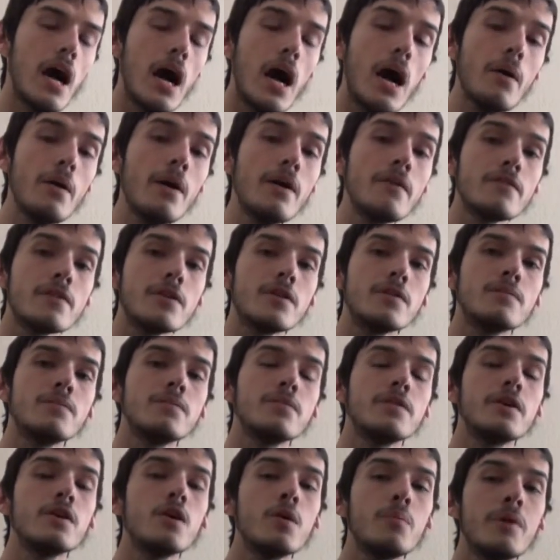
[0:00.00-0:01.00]
However,
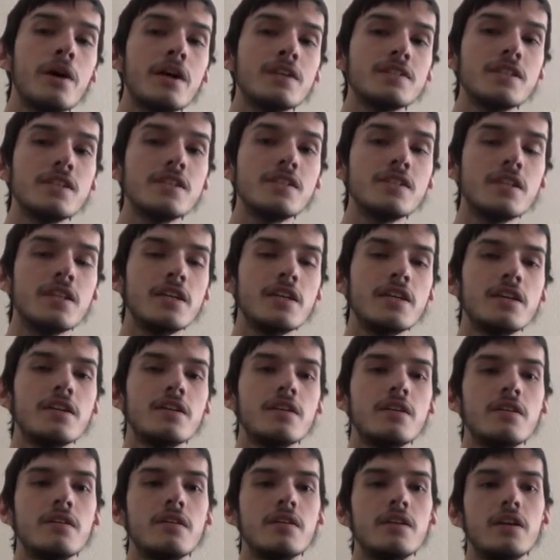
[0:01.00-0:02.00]
neuroplasticity
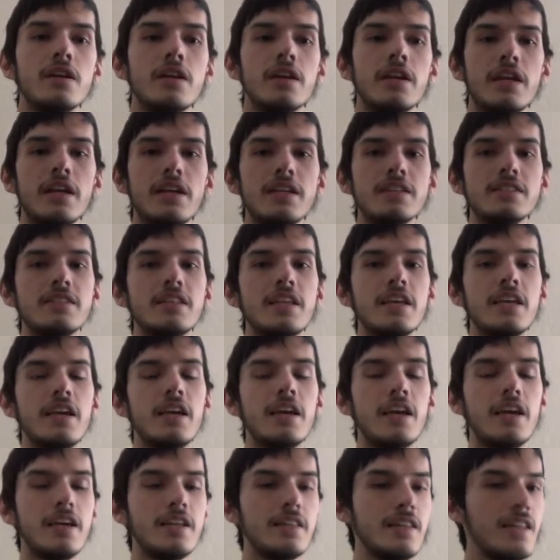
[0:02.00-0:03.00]
is
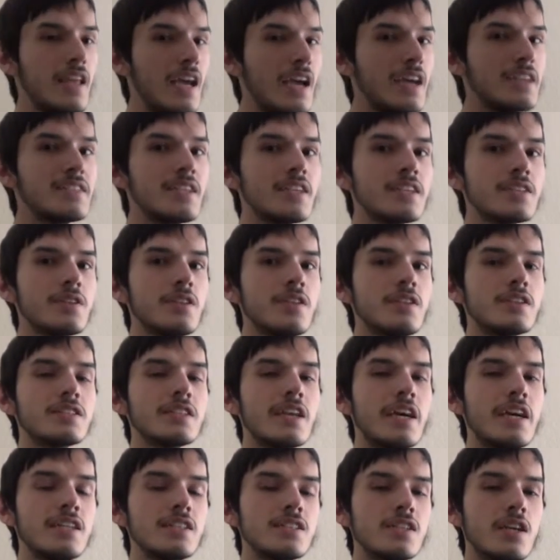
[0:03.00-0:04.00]
essentially the
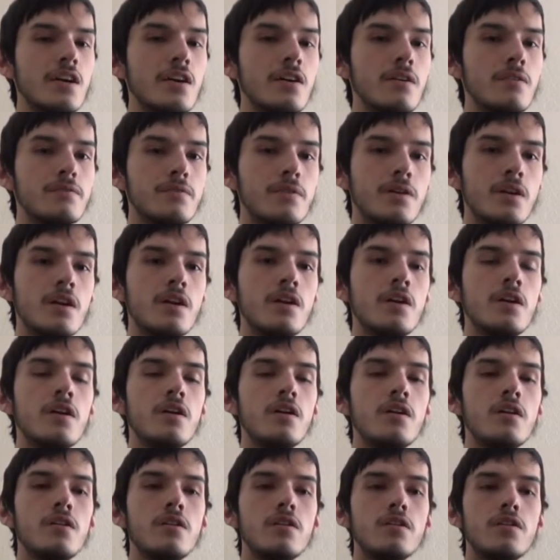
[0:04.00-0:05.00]
science of,
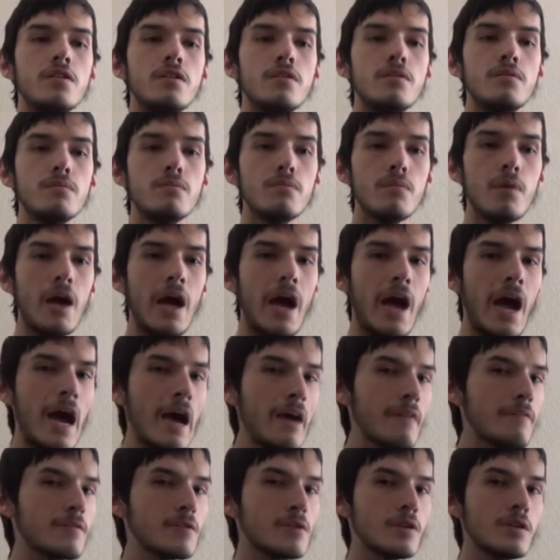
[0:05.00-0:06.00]

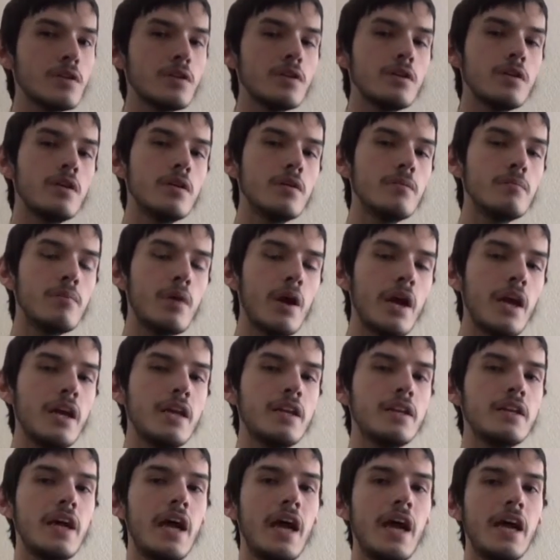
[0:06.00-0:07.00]
after your
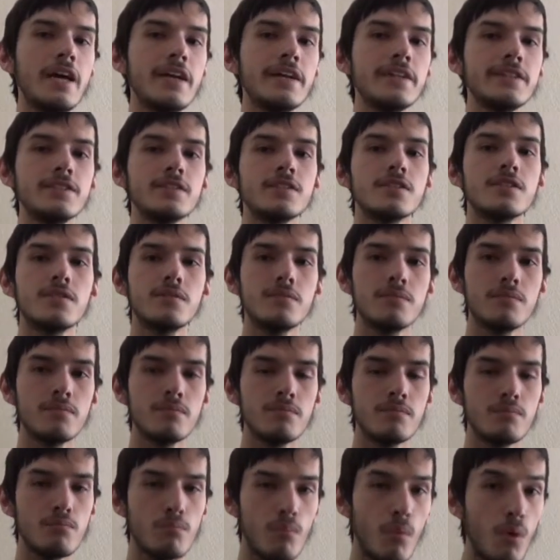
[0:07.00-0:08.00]
brain has
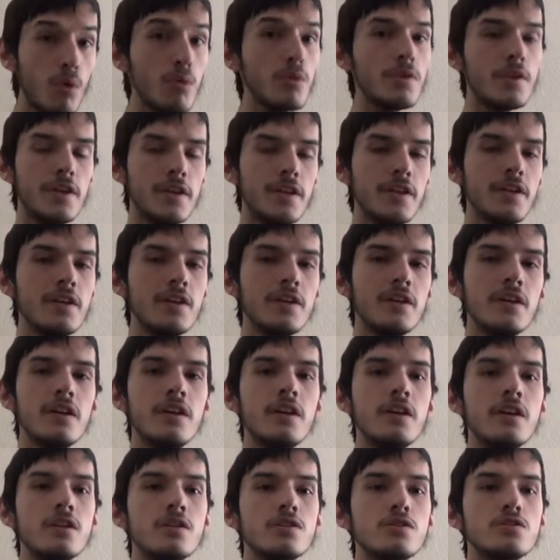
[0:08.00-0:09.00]
molded,
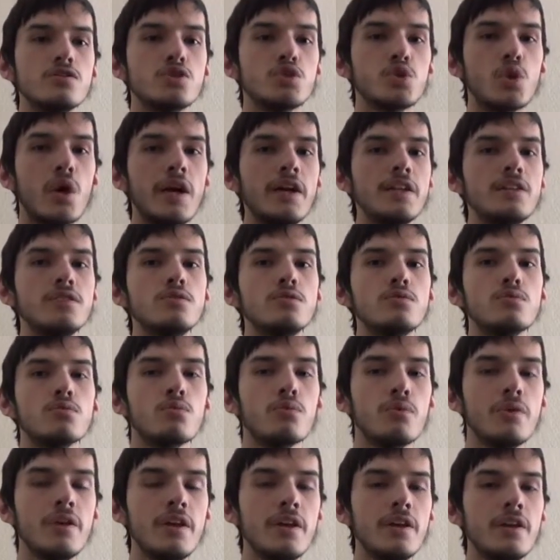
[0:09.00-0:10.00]
trying to
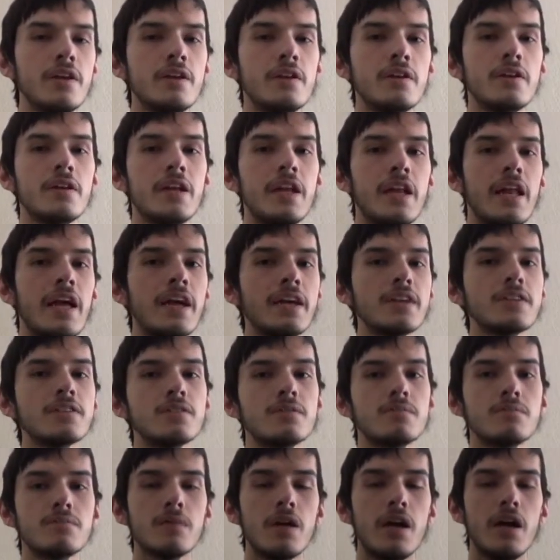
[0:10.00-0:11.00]

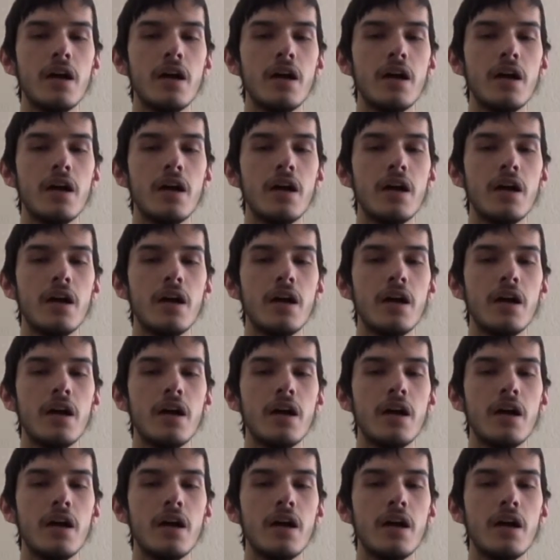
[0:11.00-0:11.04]
reconnect,